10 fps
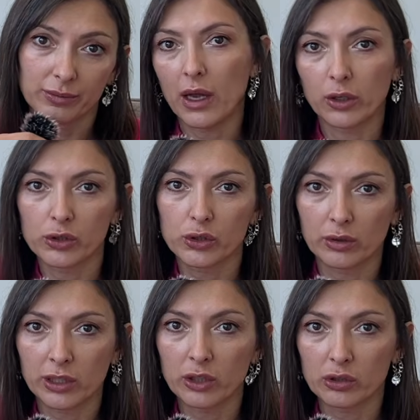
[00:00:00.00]
And also
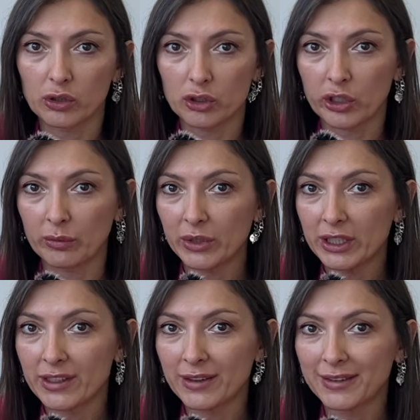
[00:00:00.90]
link your social
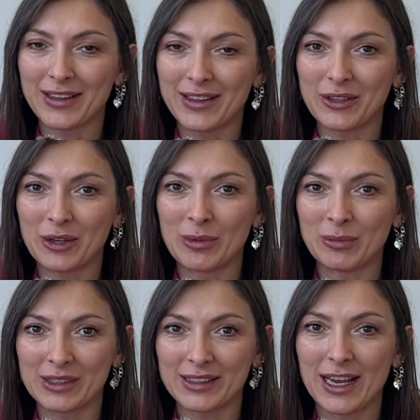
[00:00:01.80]
media. The other common
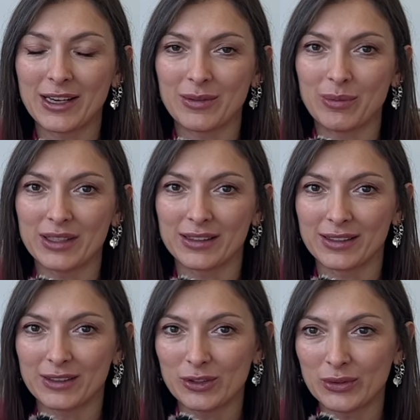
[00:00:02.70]
mistake that
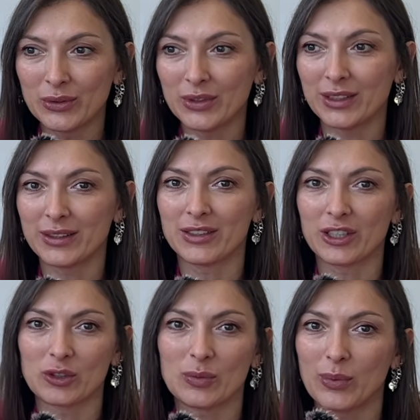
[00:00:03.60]
businesses do is
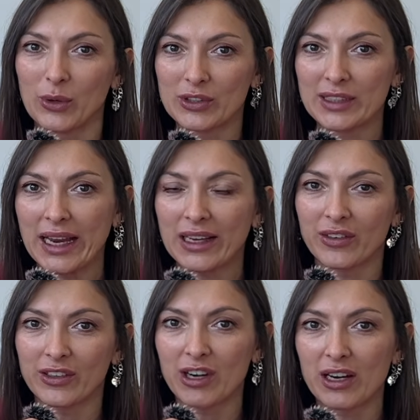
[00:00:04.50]
just to post
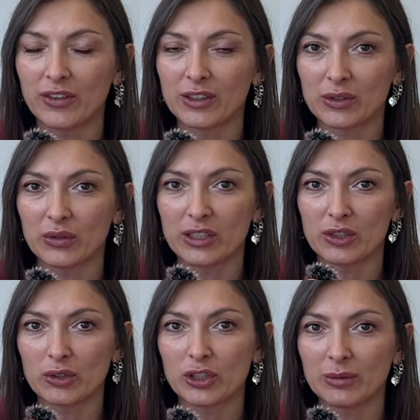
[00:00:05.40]
Canva graphics on their
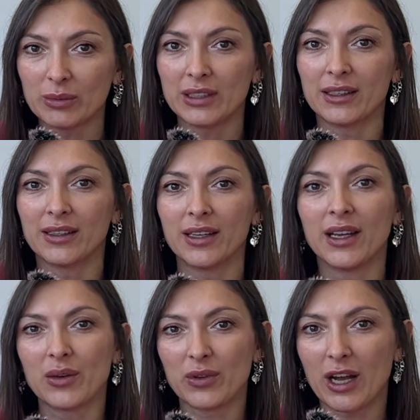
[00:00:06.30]
social media
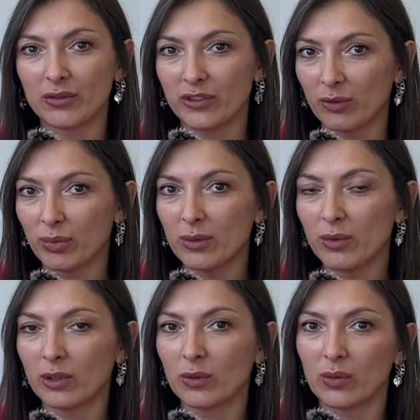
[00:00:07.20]
without real
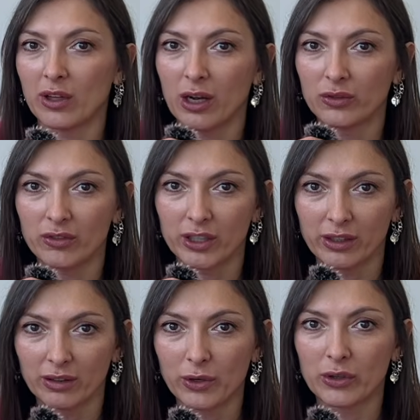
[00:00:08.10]
people, without
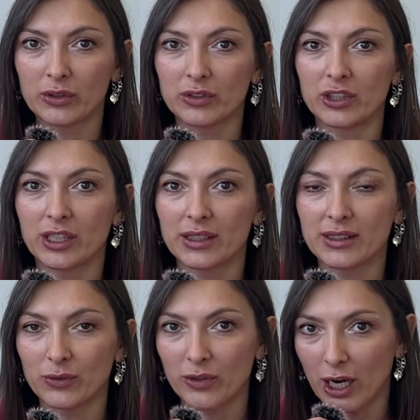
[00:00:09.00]
real
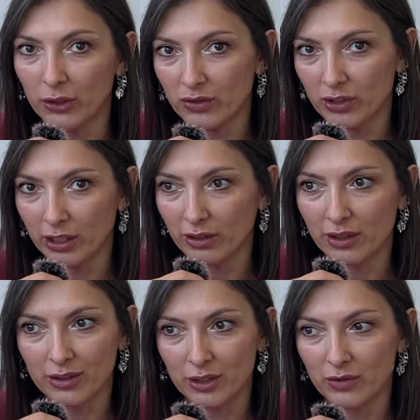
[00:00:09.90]
projects, without real
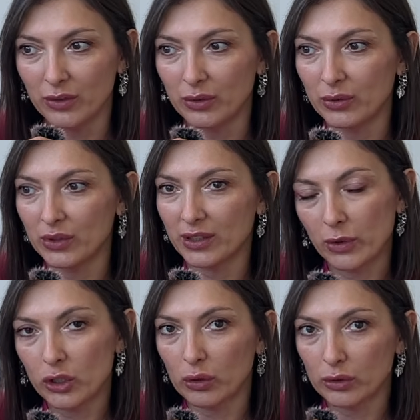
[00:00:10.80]
interviews,
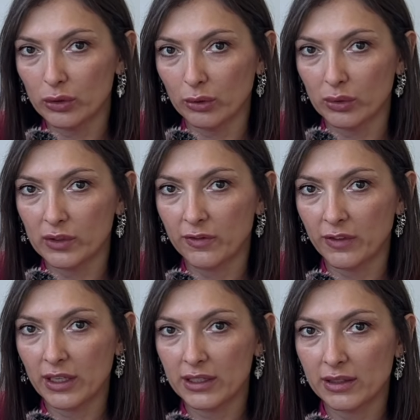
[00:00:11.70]
which also looks
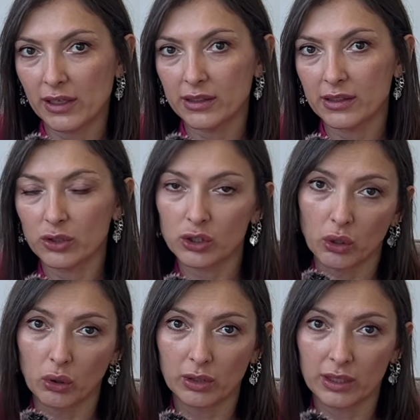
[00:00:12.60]
faceless,
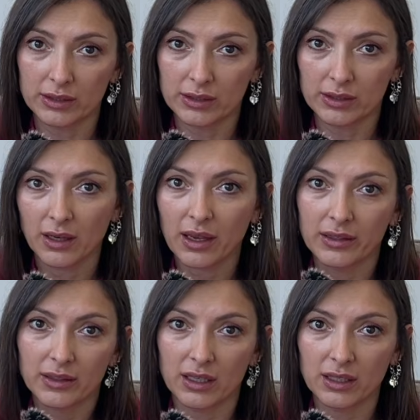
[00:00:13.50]
soulless,
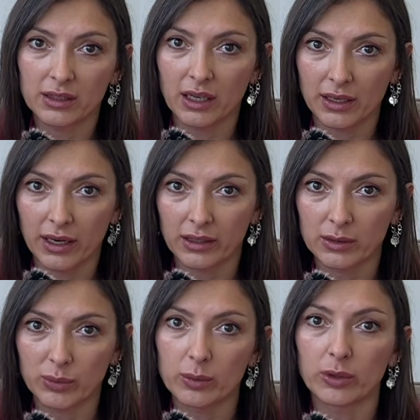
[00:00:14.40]
and doesn't
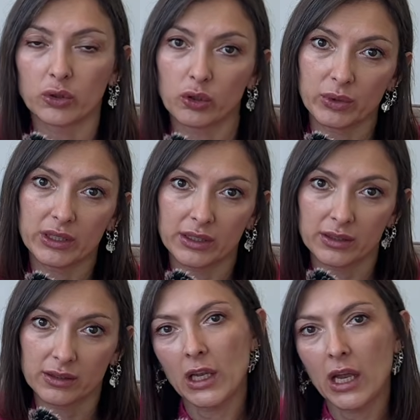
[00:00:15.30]
connect people to your
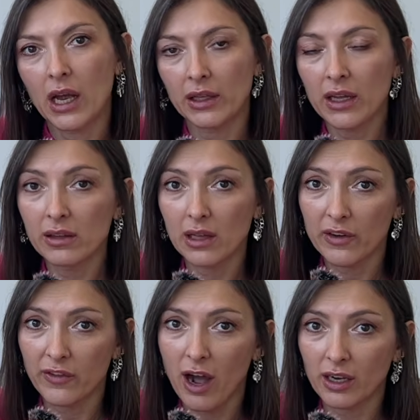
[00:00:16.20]
business. Another
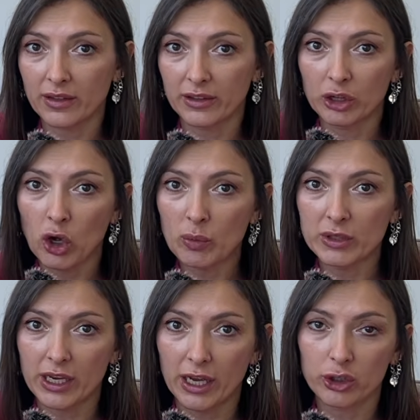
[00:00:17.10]
life hack that
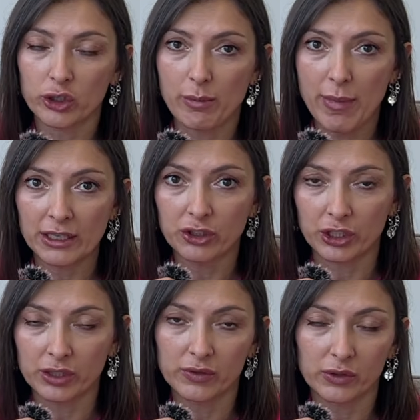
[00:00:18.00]
nobody actually
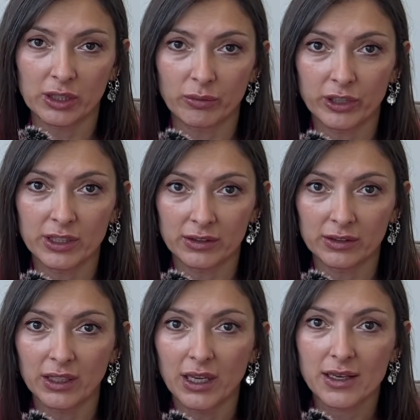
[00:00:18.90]
mentions for some
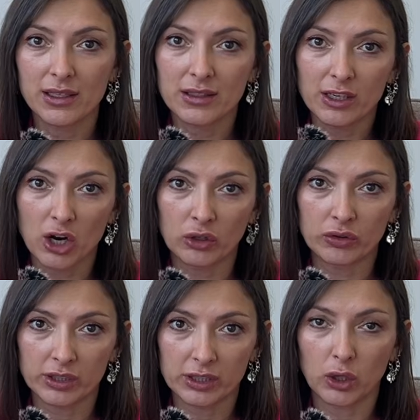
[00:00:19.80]
reason is the
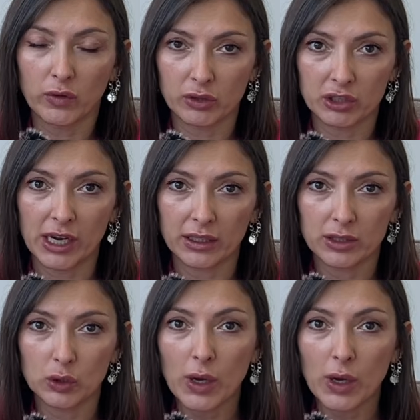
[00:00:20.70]
contrast of your text.